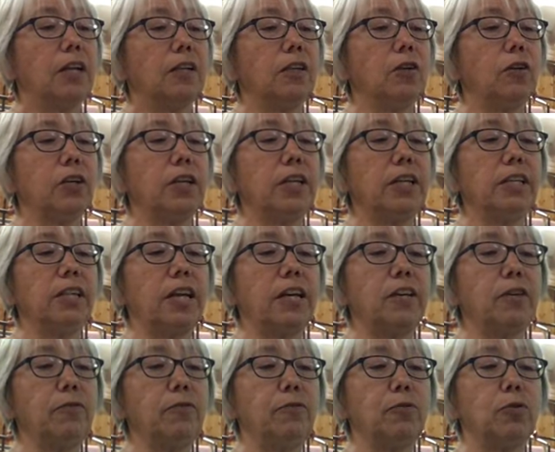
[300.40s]
Looking like
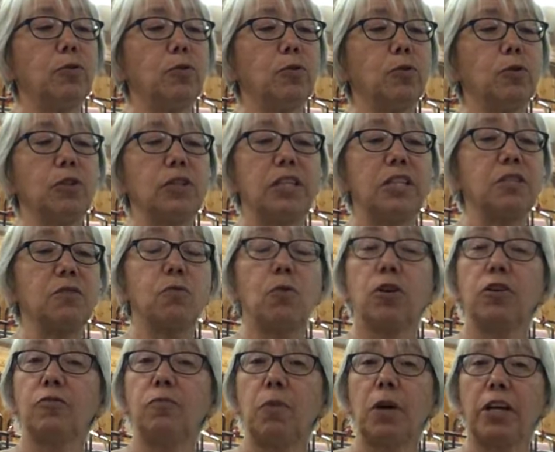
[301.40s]
a fool is
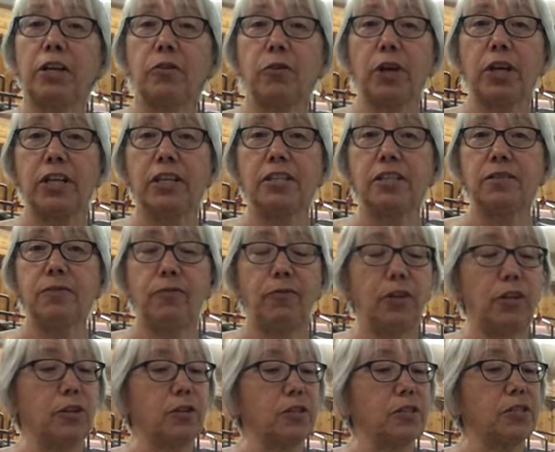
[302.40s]
one of my greatest
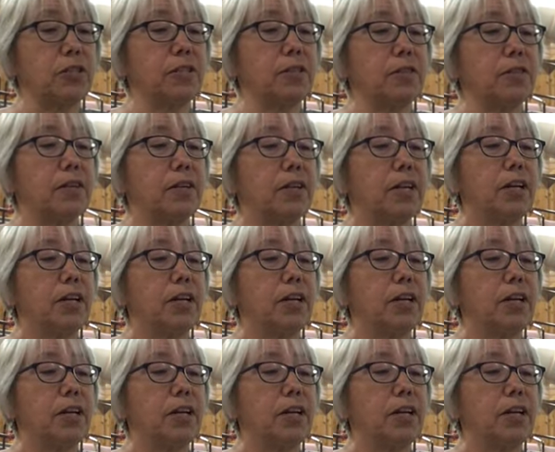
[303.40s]
fears,